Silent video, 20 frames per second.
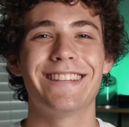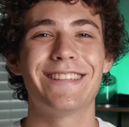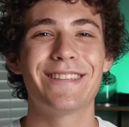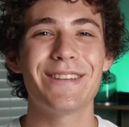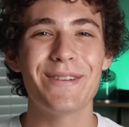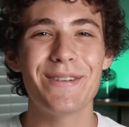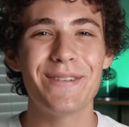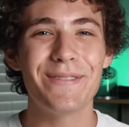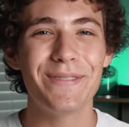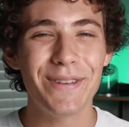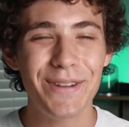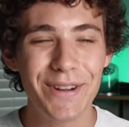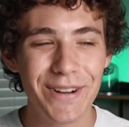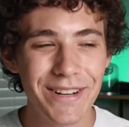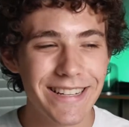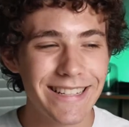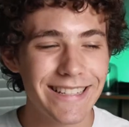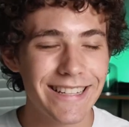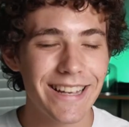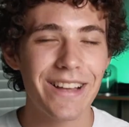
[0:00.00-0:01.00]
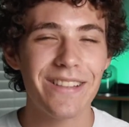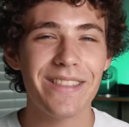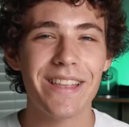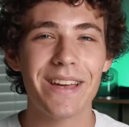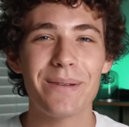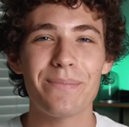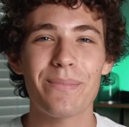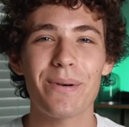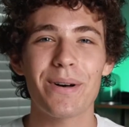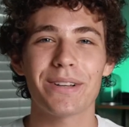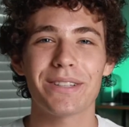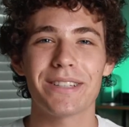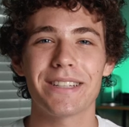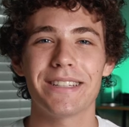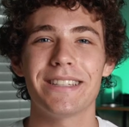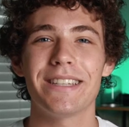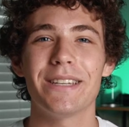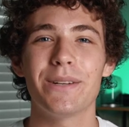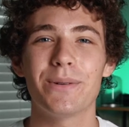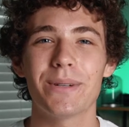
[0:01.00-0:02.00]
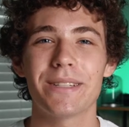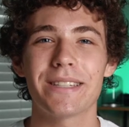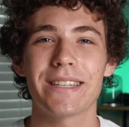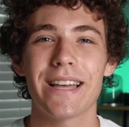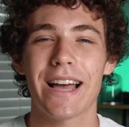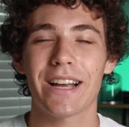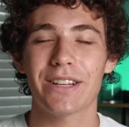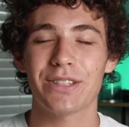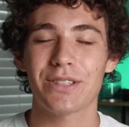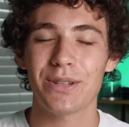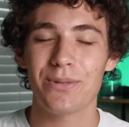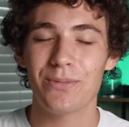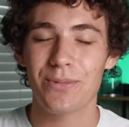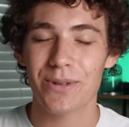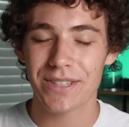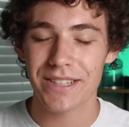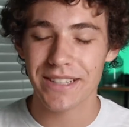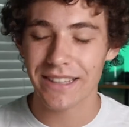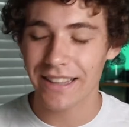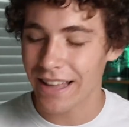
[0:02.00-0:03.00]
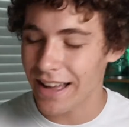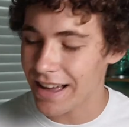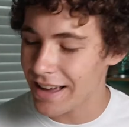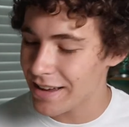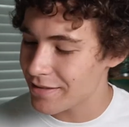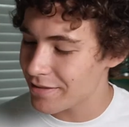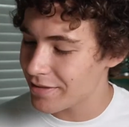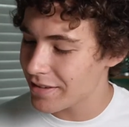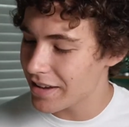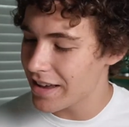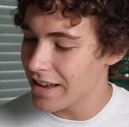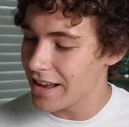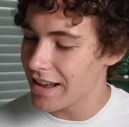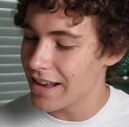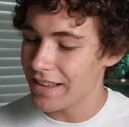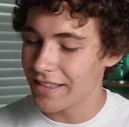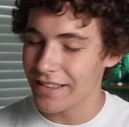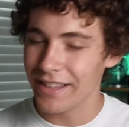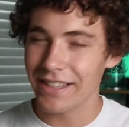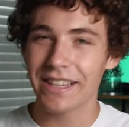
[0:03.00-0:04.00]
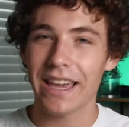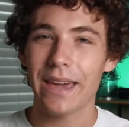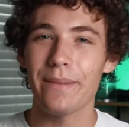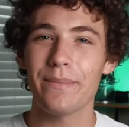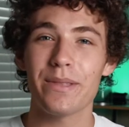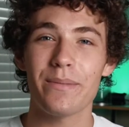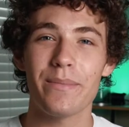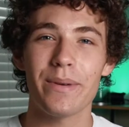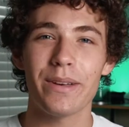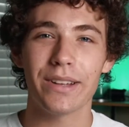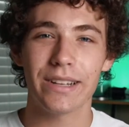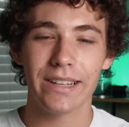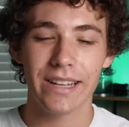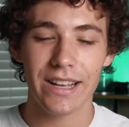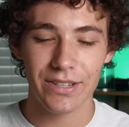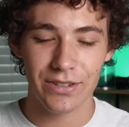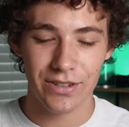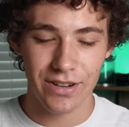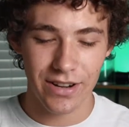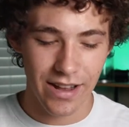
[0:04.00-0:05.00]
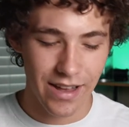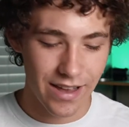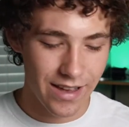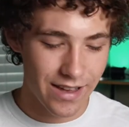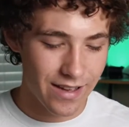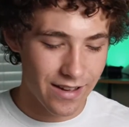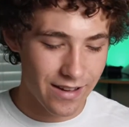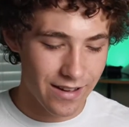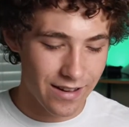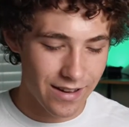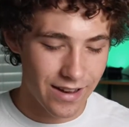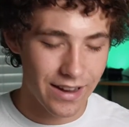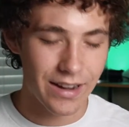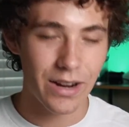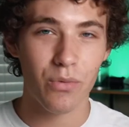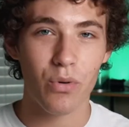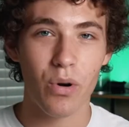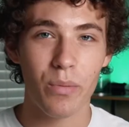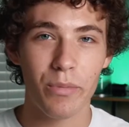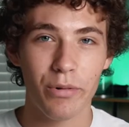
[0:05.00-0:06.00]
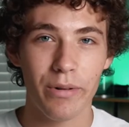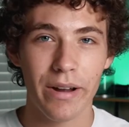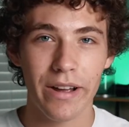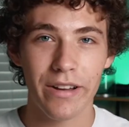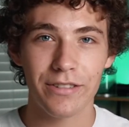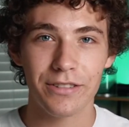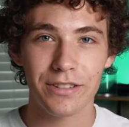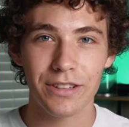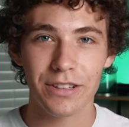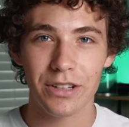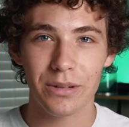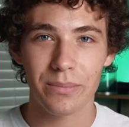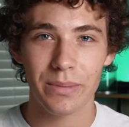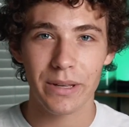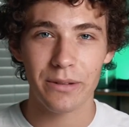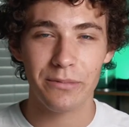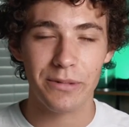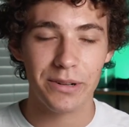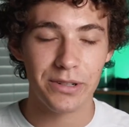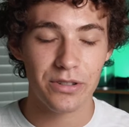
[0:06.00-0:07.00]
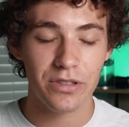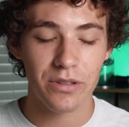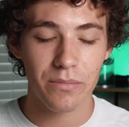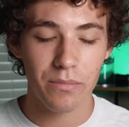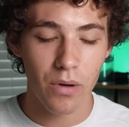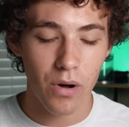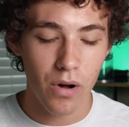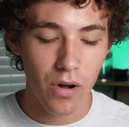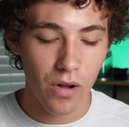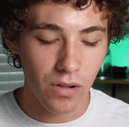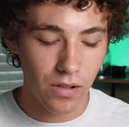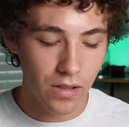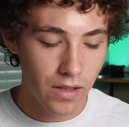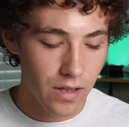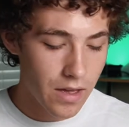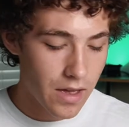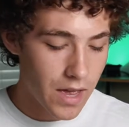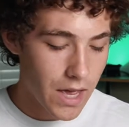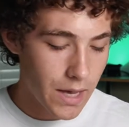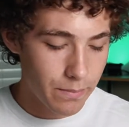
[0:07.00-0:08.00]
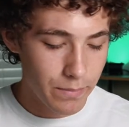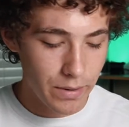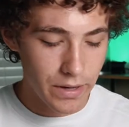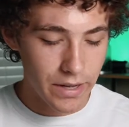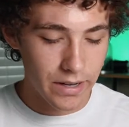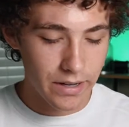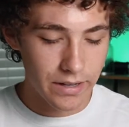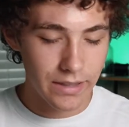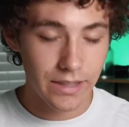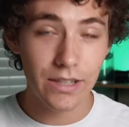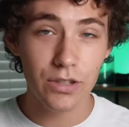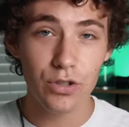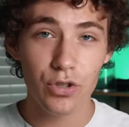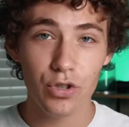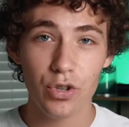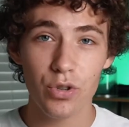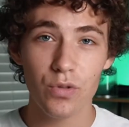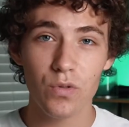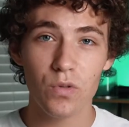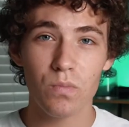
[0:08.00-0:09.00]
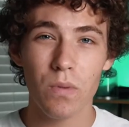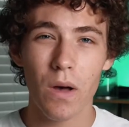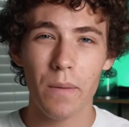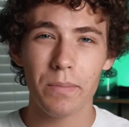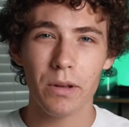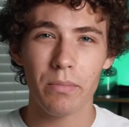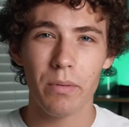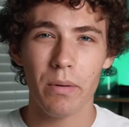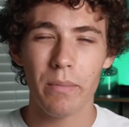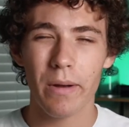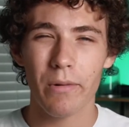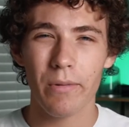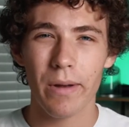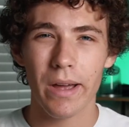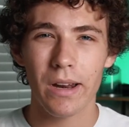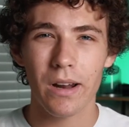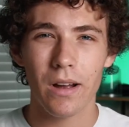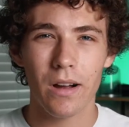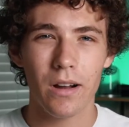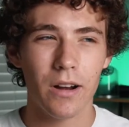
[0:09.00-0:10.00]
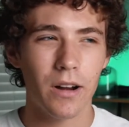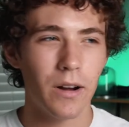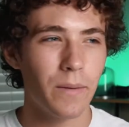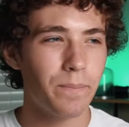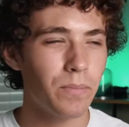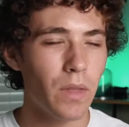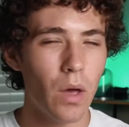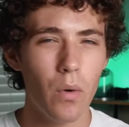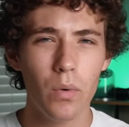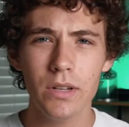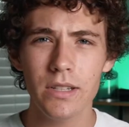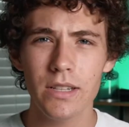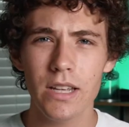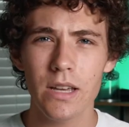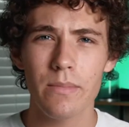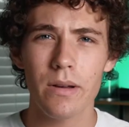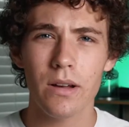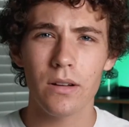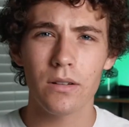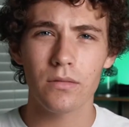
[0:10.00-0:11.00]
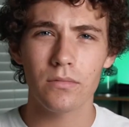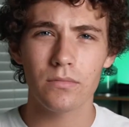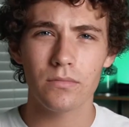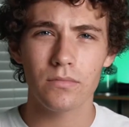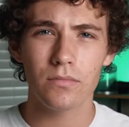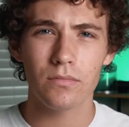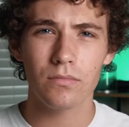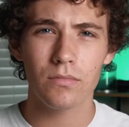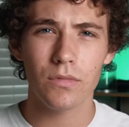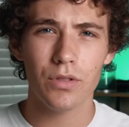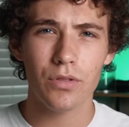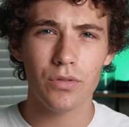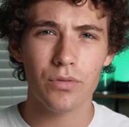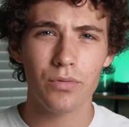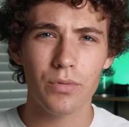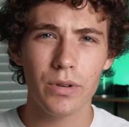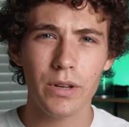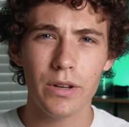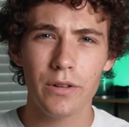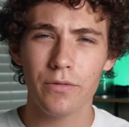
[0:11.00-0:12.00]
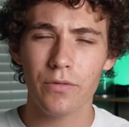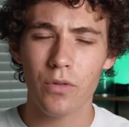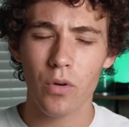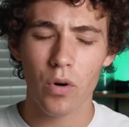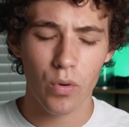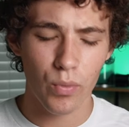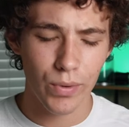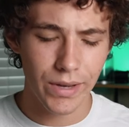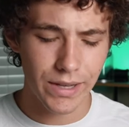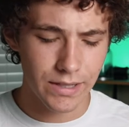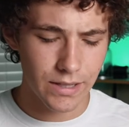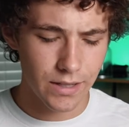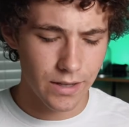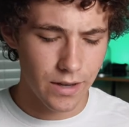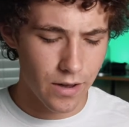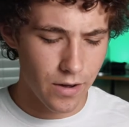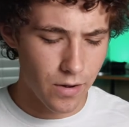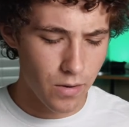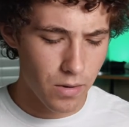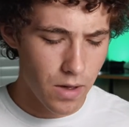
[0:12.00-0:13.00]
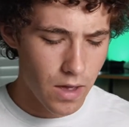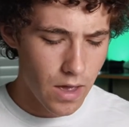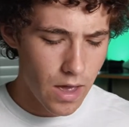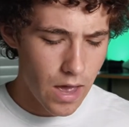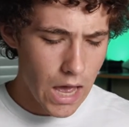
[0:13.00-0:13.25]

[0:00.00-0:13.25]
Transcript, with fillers: So if you couldn't tell, that unboxing sequence actually wasn't live. These came in the mail yesterday, and I wore them around a little bit, went to the mall. But these shoes popped up on my radar, I want to say about 3 or 4 weeks ago.